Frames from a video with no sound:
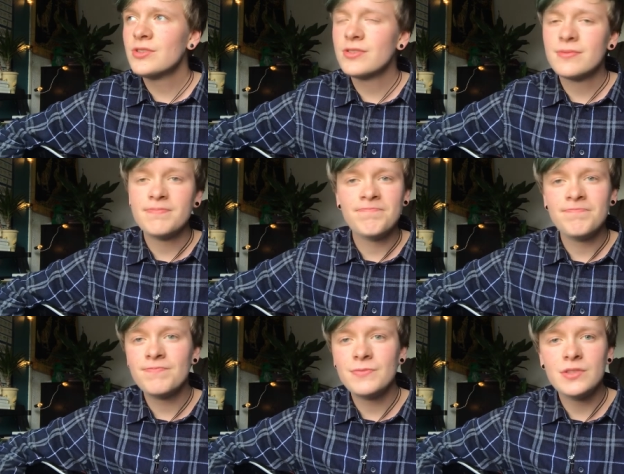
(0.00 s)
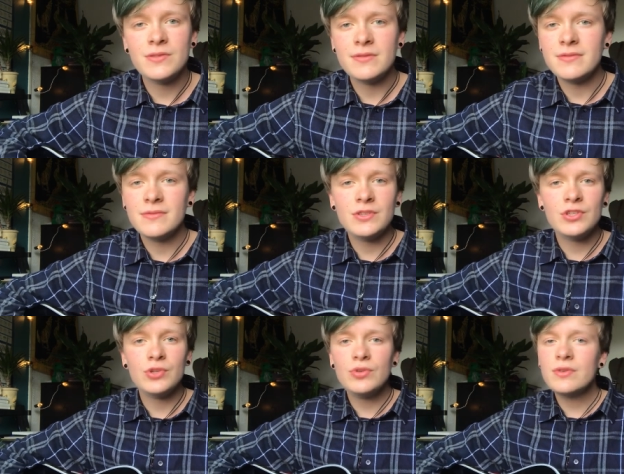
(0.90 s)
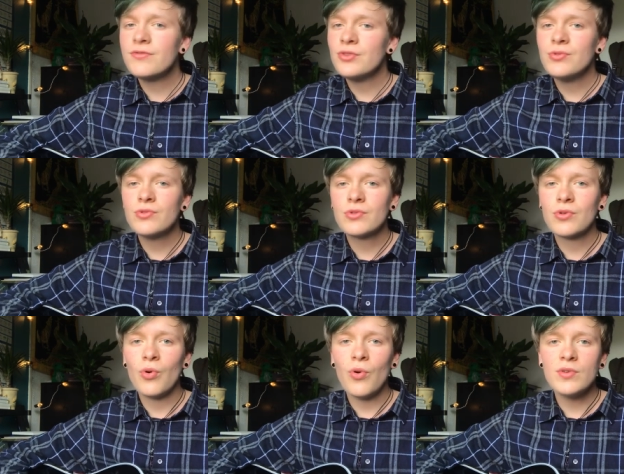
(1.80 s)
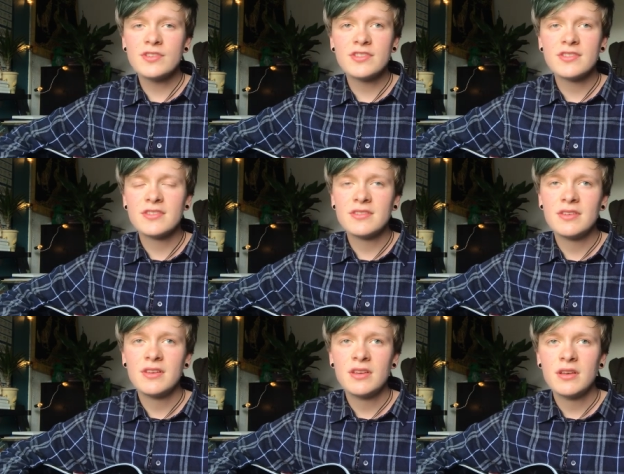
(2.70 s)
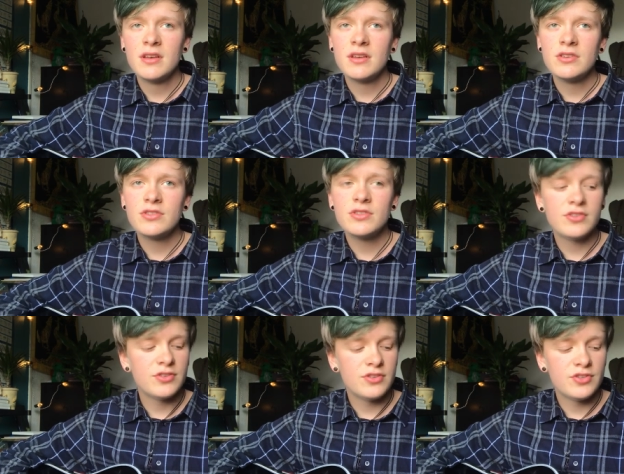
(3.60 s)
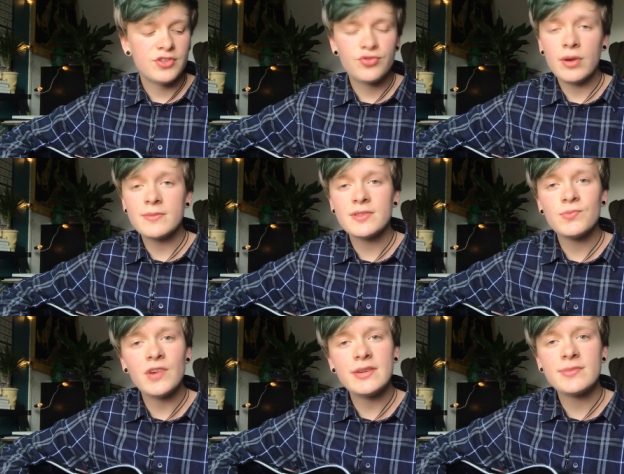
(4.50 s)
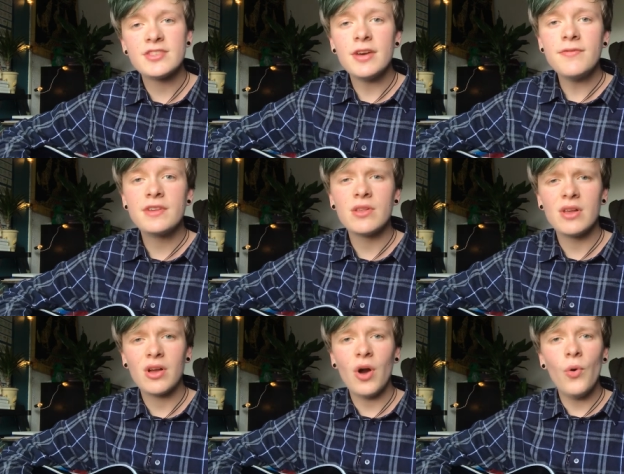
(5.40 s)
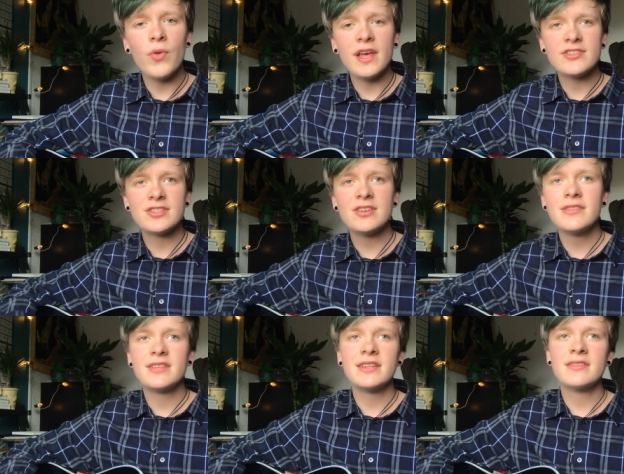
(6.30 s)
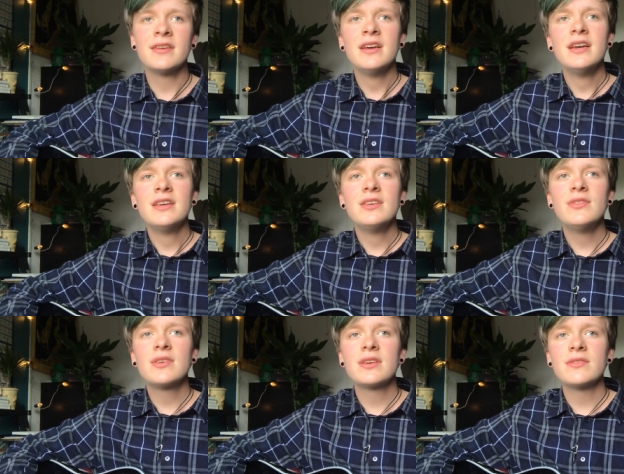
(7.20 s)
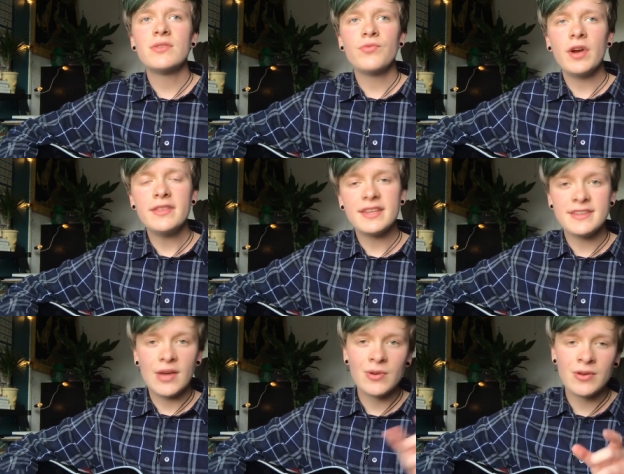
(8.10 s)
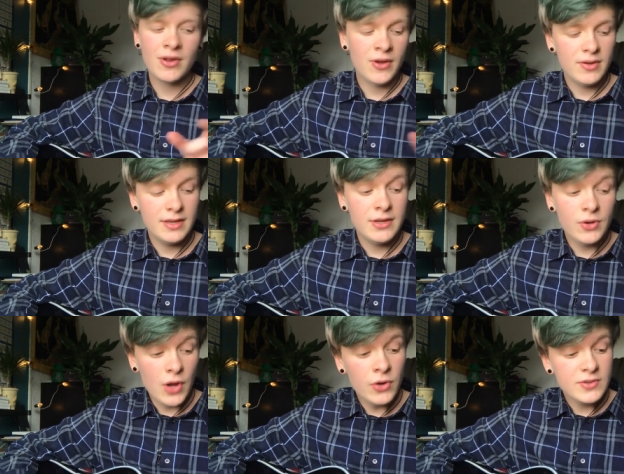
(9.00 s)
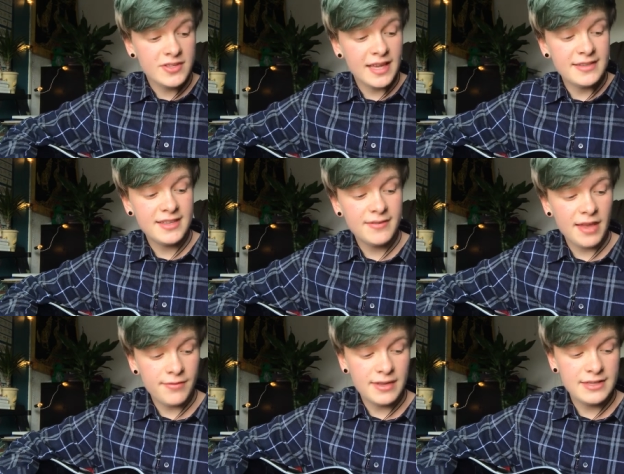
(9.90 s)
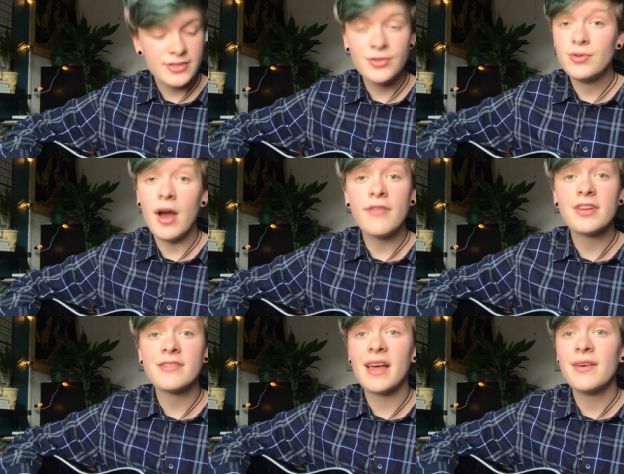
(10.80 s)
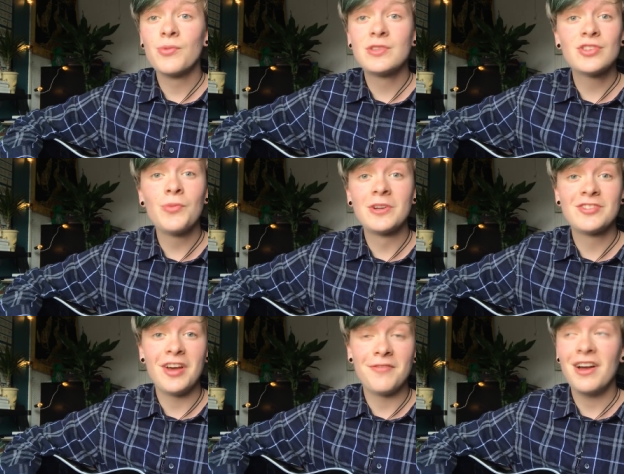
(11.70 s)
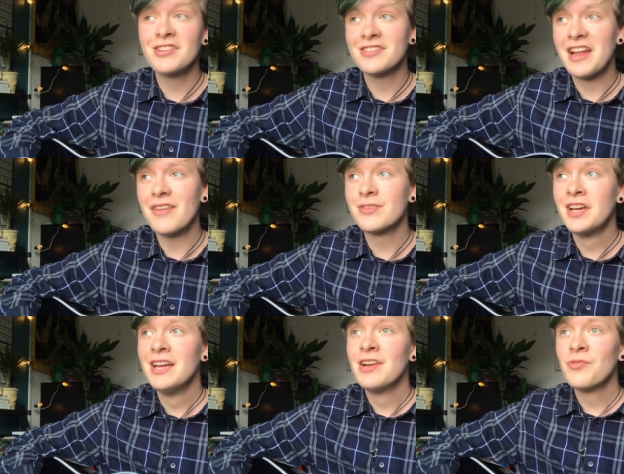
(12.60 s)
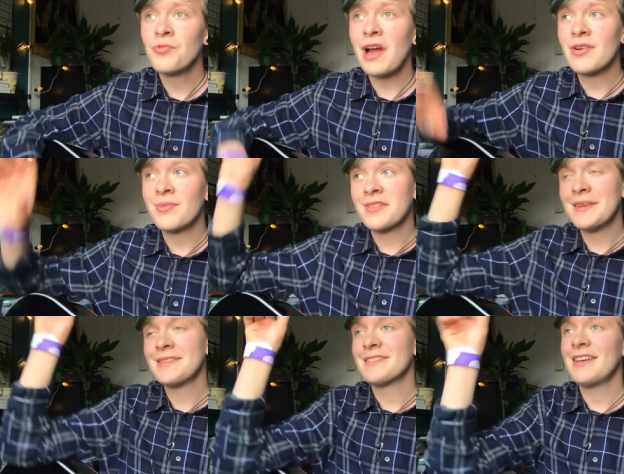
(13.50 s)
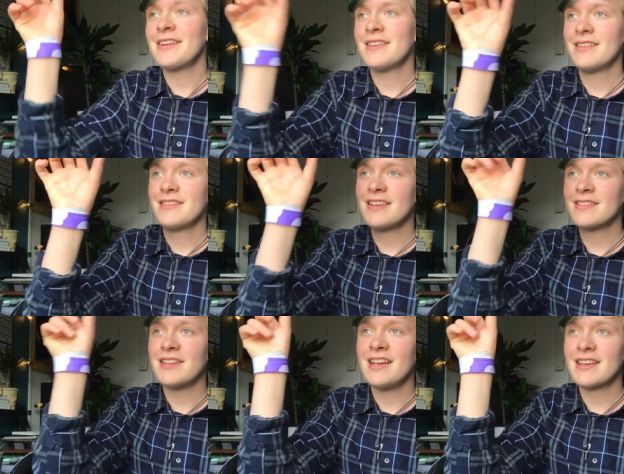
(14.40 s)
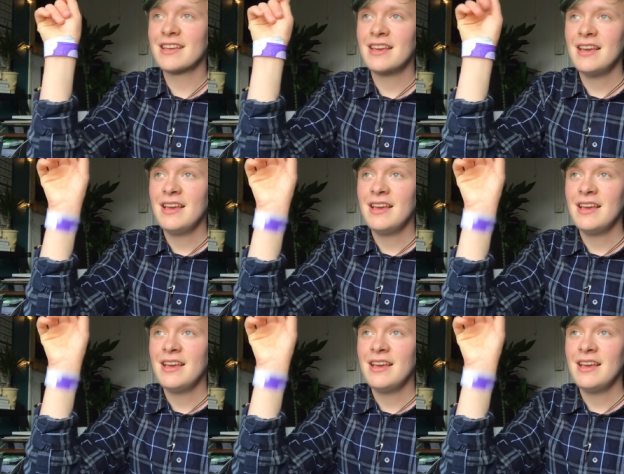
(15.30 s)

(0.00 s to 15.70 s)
just do a few chords, just strum some random stuff, and you're like, oh, that's good, then you can write that down in your notes and save that for later too. I've done that with so much stuff. I just have random things that says, like,